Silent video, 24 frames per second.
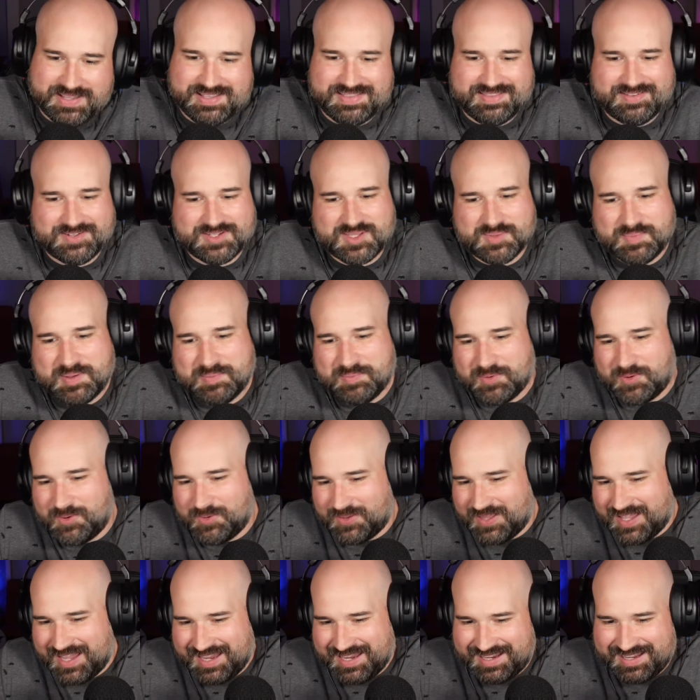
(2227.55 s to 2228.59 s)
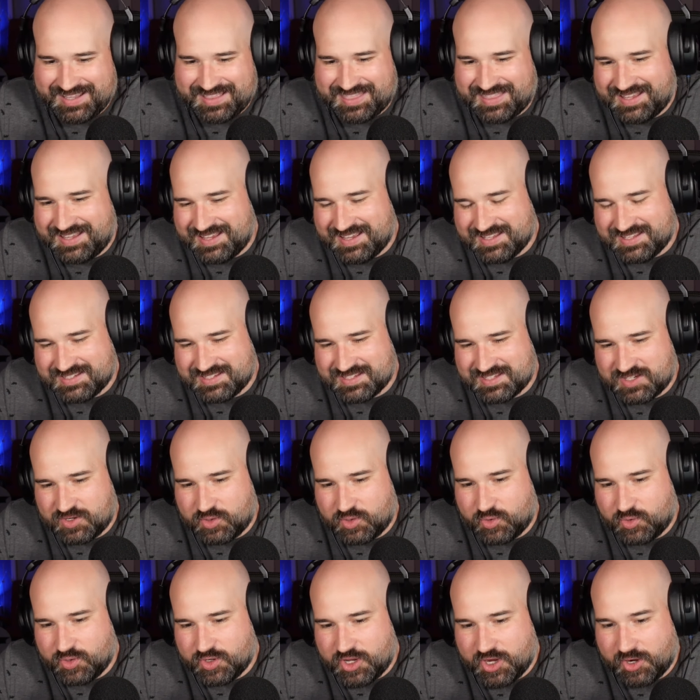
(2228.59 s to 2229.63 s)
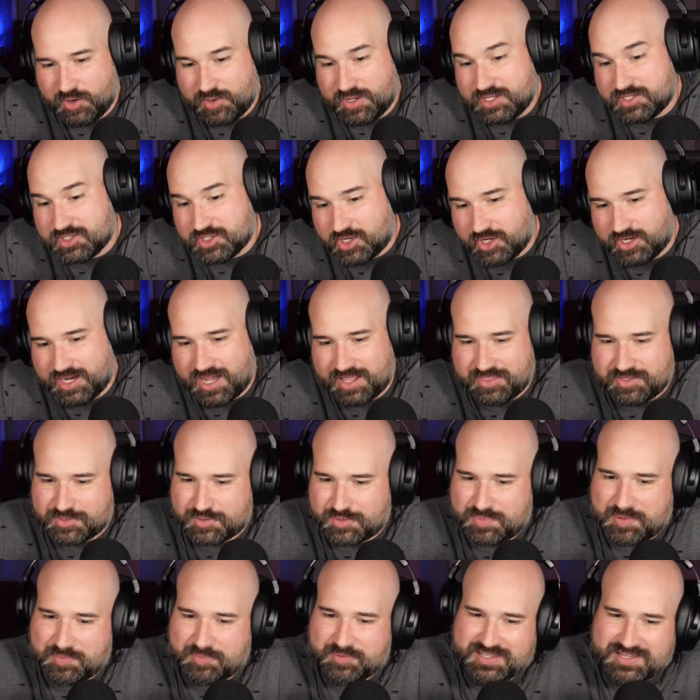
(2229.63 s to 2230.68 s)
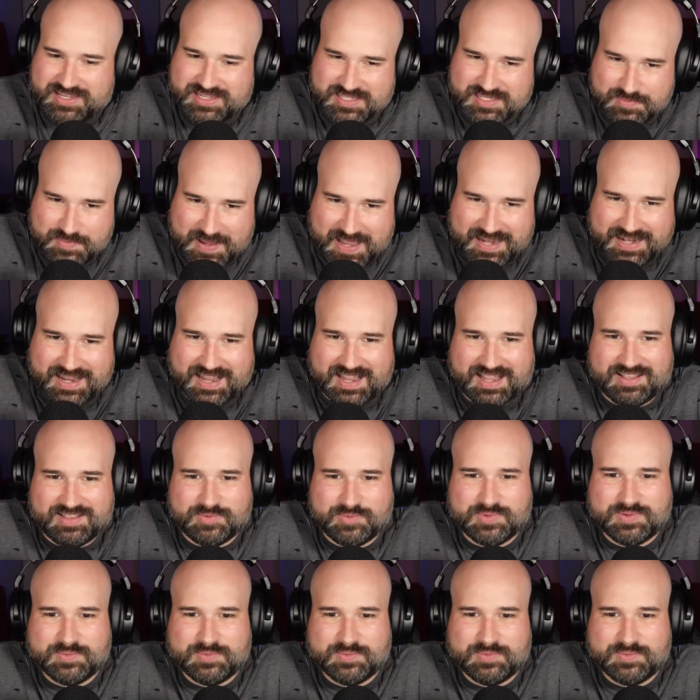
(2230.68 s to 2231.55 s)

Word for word: There's the people who like think it's you know he's a good guy. There's the people who think he's the bad guy.